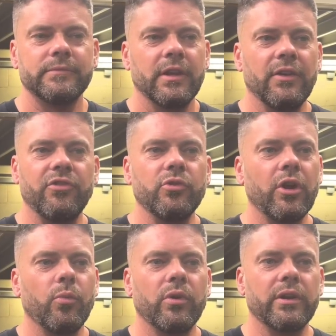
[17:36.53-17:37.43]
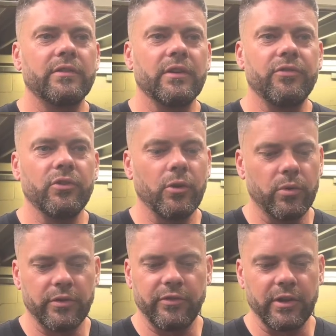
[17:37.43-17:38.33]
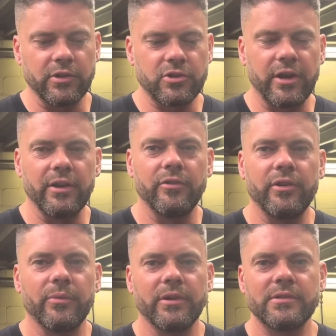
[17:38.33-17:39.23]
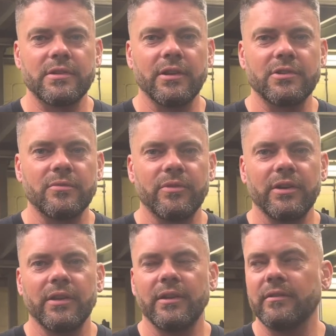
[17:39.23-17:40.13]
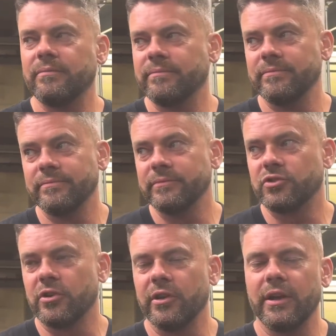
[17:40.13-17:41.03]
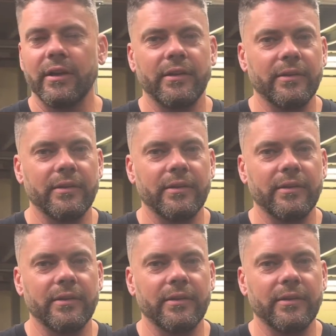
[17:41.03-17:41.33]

If you don't want to stick a tray under it when it's stationary, then try that, innit?